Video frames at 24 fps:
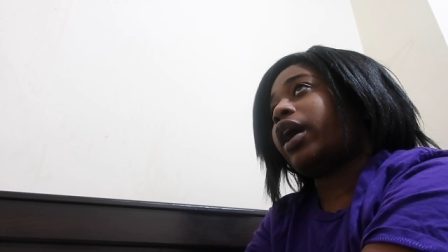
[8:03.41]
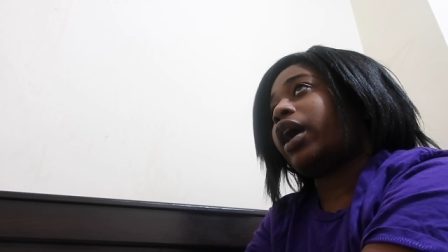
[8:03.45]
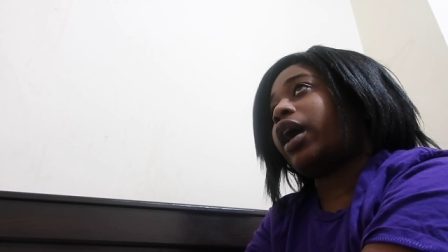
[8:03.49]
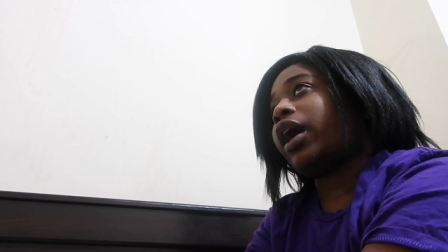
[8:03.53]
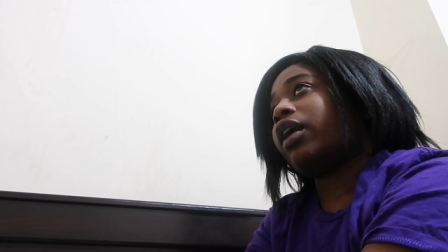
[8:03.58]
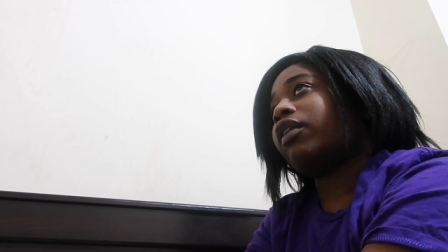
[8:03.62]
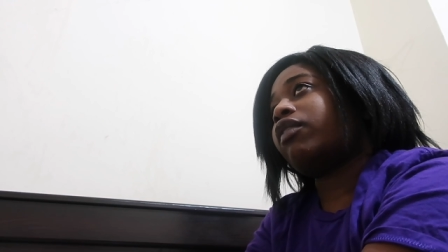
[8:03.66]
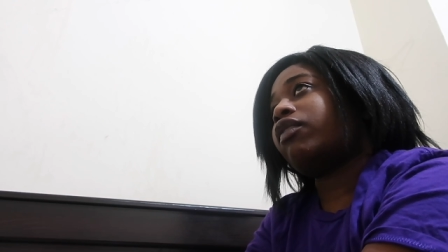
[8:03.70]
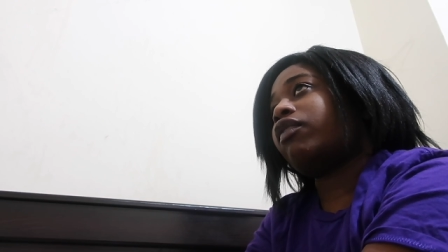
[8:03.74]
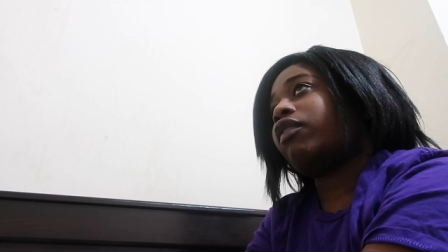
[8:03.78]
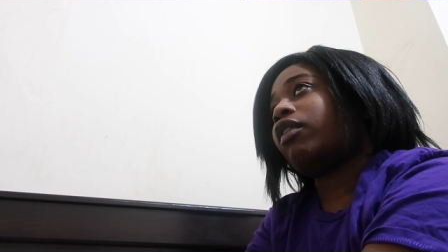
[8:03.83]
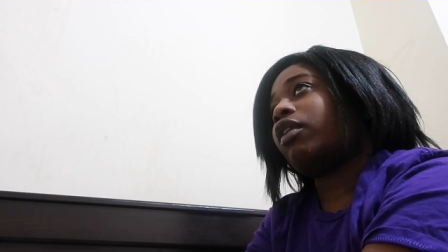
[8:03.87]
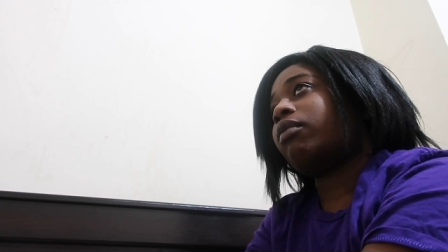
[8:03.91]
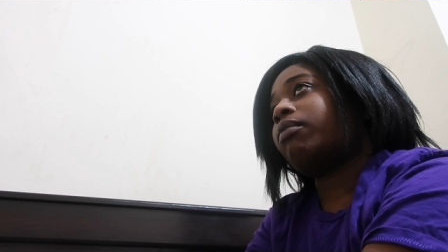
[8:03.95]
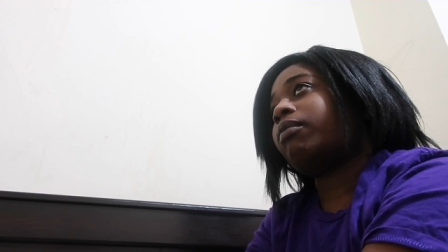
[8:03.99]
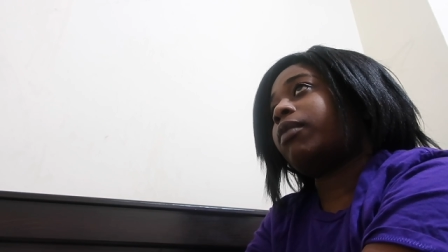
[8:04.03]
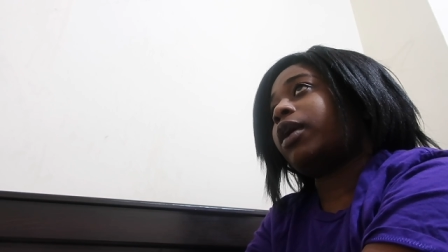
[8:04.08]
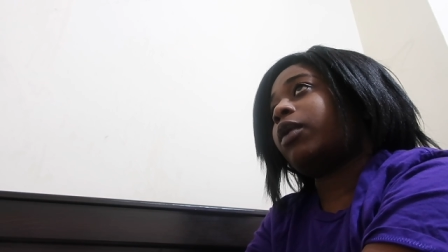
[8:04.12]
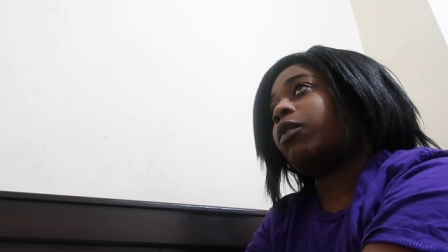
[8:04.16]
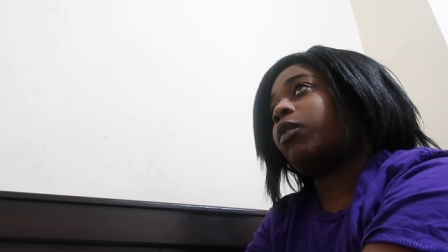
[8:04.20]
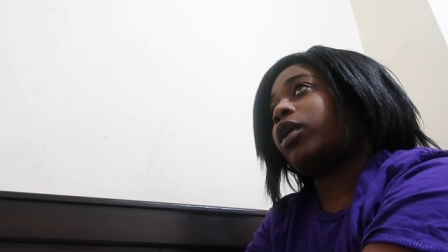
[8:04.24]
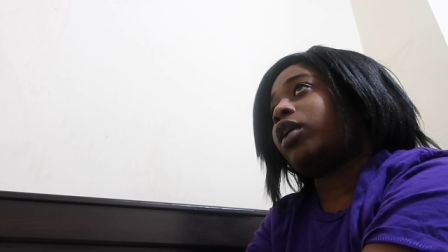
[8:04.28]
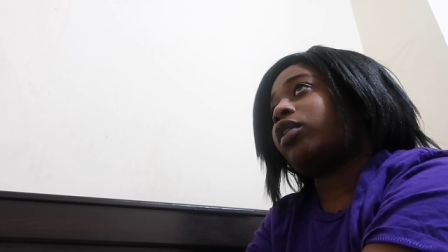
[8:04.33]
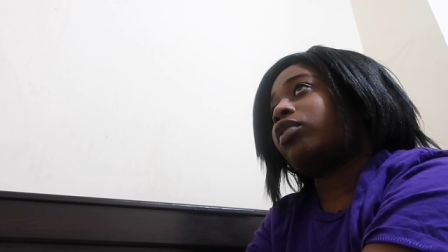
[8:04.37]
I found
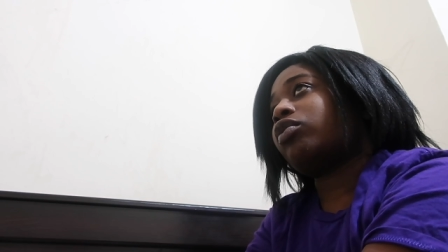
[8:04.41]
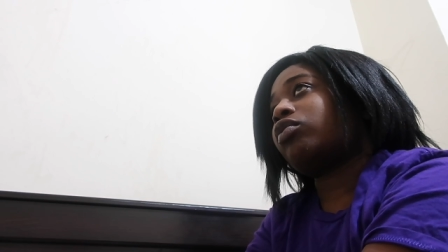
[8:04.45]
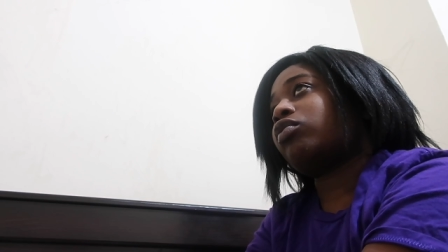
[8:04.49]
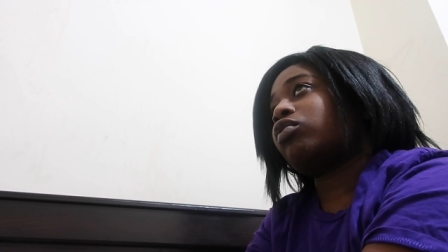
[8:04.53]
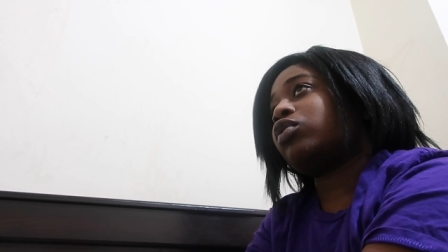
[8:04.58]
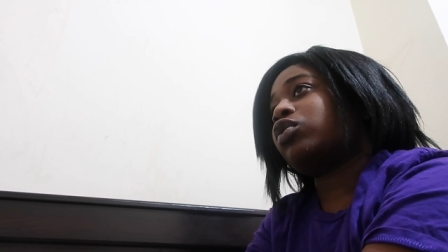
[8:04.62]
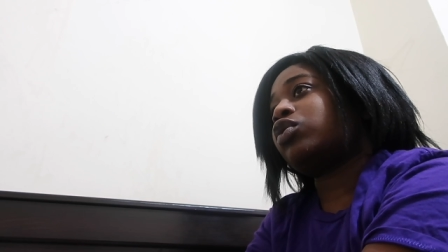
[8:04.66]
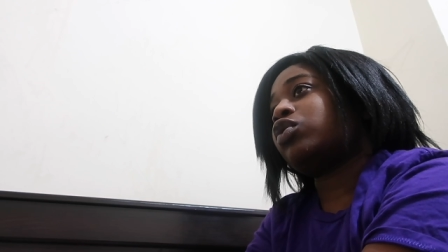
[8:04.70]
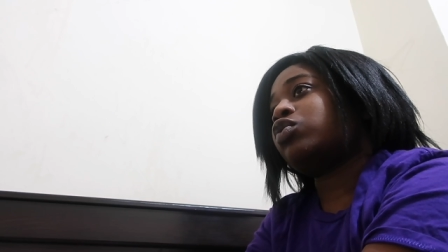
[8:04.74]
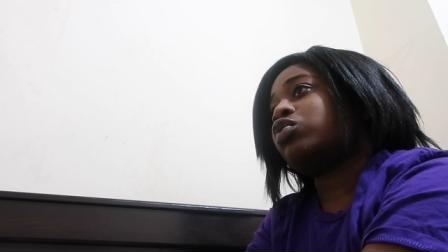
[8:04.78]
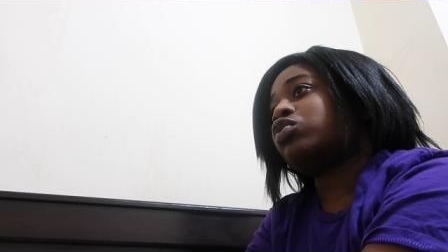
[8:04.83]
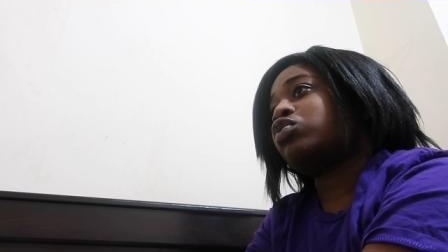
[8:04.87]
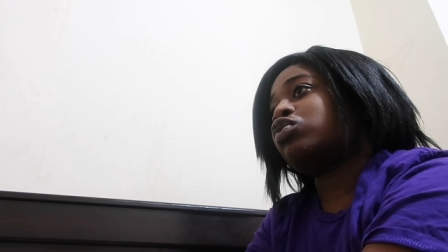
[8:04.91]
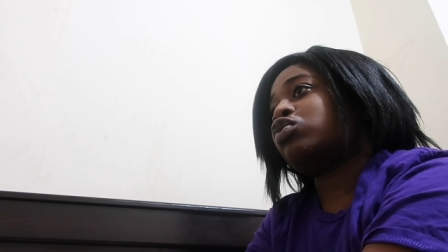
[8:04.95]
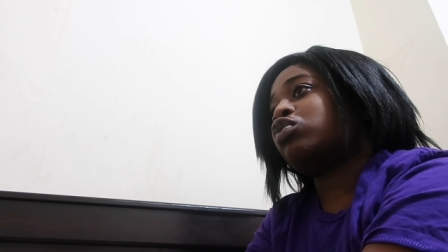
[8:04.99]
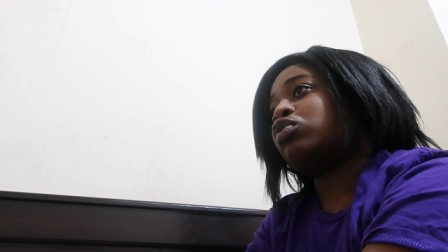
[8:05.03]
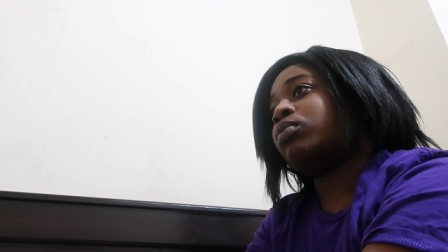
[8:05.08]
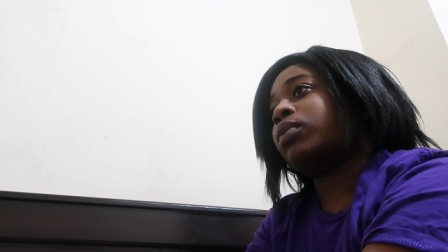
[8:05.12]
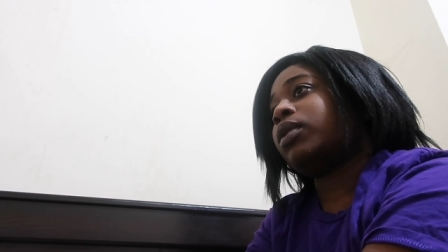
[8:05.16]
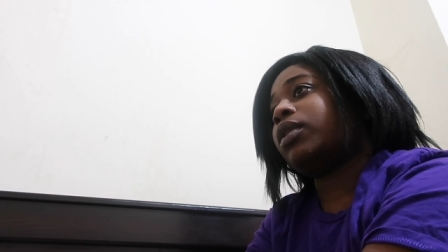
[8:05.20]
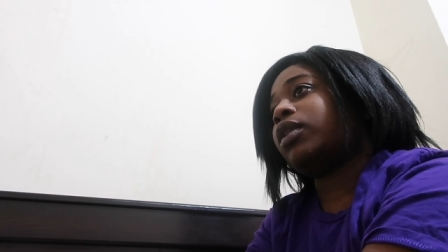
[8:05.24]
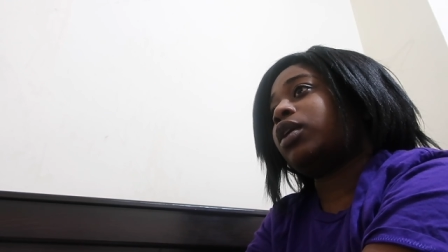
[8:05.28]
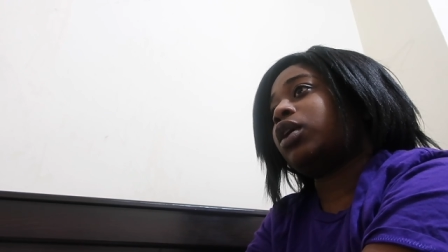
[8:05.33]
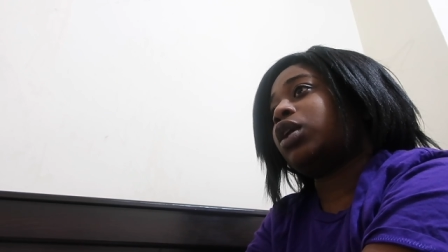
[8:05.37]
my way through
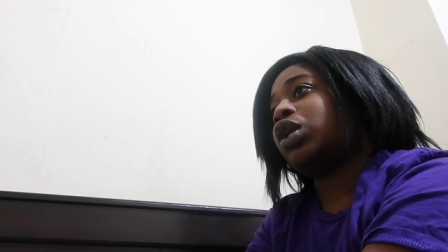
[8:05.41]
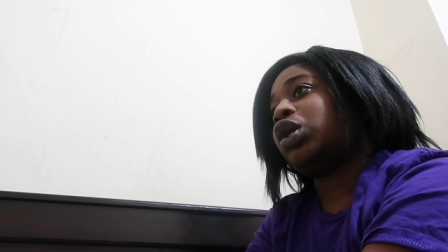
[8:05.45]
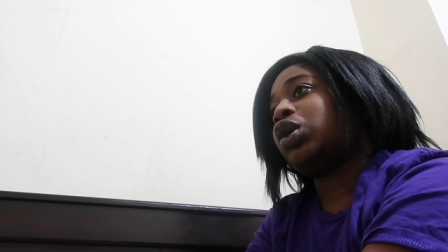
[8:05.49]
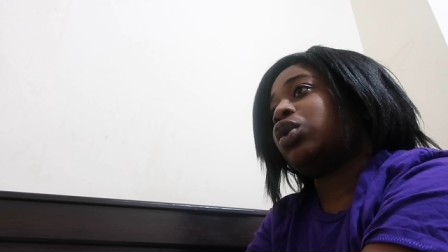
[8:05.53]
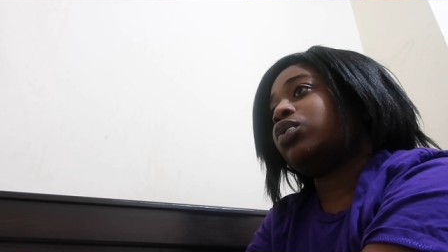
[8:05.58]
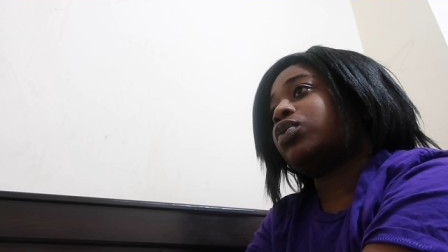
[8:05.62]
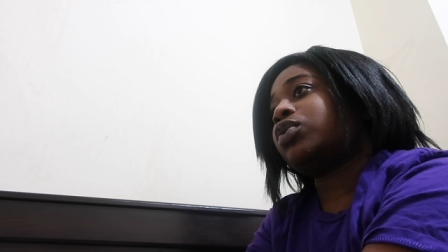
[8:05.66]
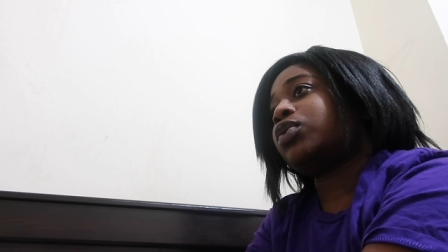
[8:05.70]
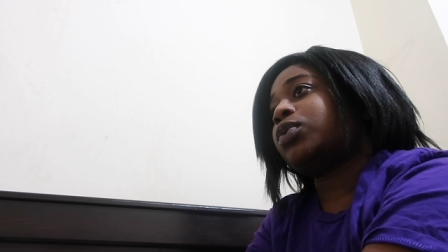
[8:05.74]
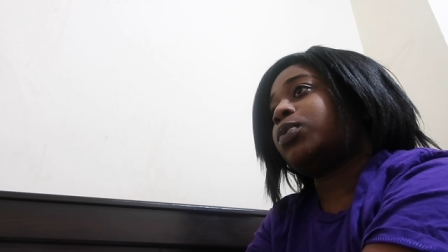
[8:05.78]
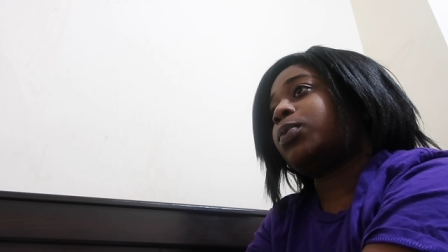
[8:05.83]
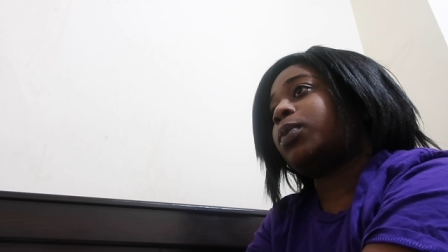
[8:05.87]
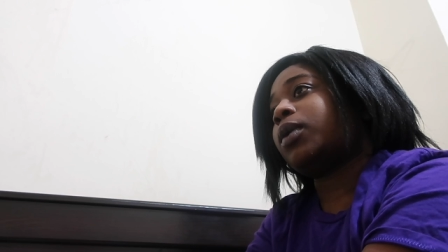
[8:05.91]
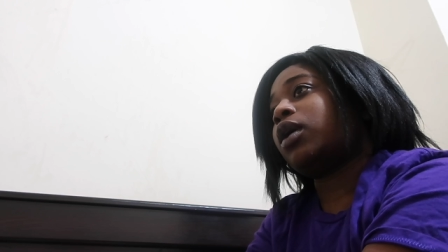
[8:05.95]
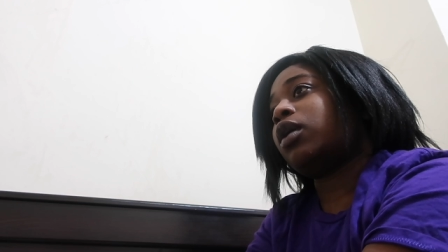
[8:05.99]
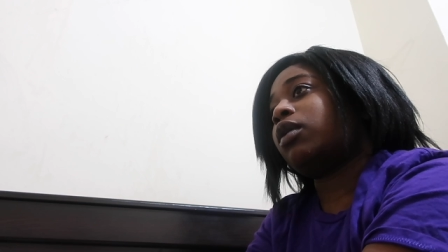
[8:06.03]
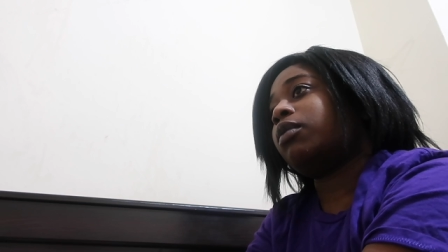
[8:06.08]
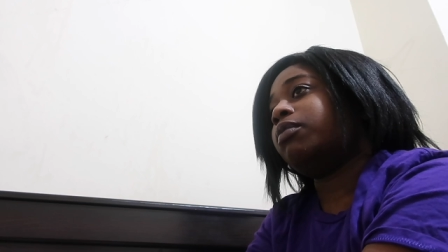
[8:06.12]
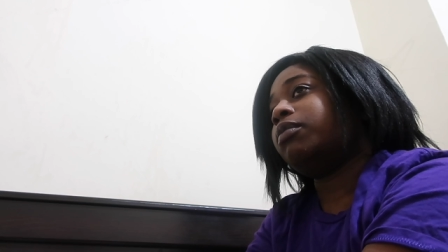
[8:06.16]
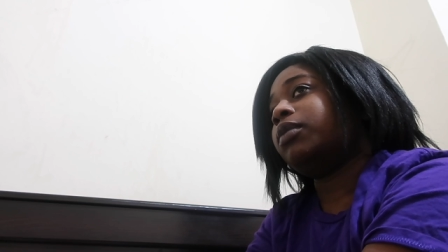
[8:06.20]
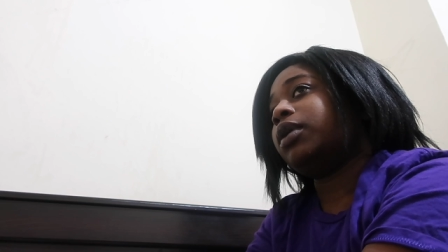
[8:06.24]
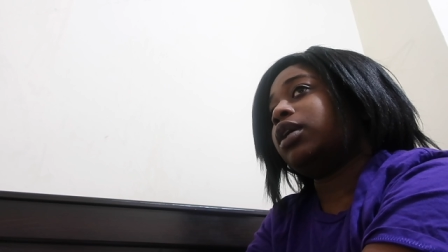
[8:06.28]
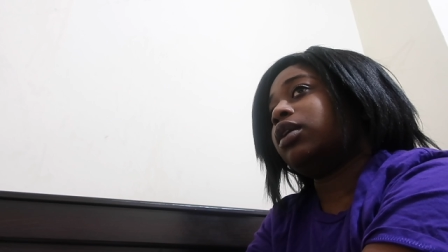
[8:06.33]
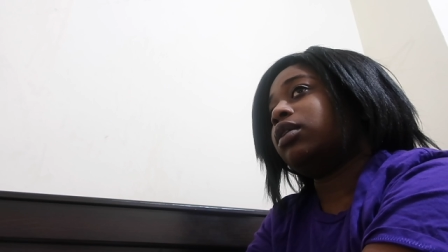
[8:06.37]
YouTube, and then YouTube
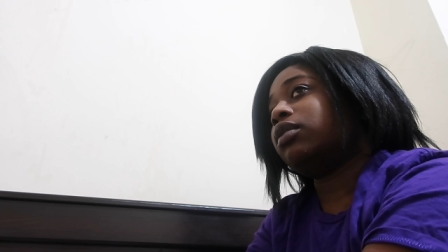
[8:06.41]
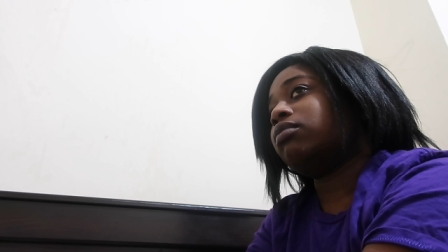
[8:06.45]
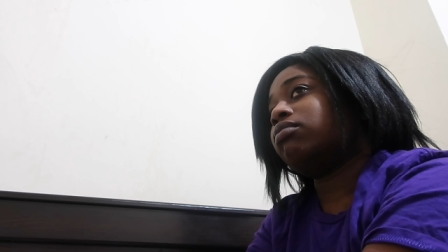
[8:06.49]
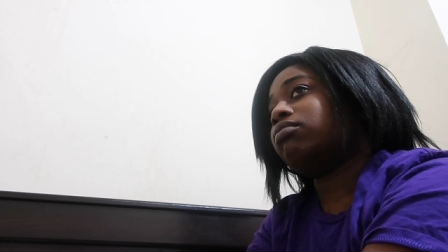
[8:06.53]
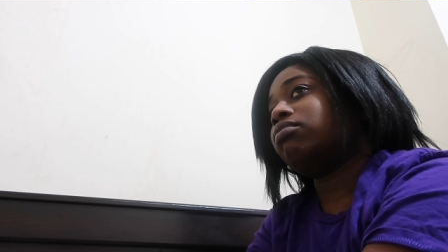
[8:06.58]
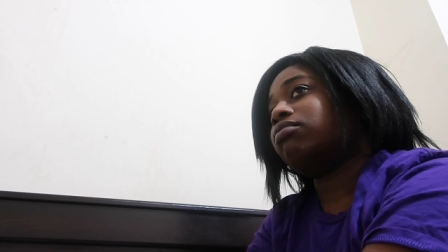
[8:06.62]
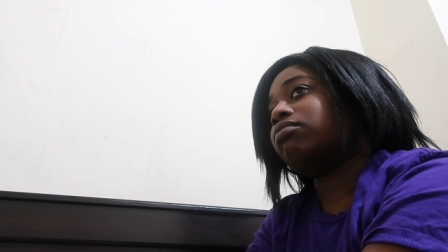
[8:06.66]
helped me.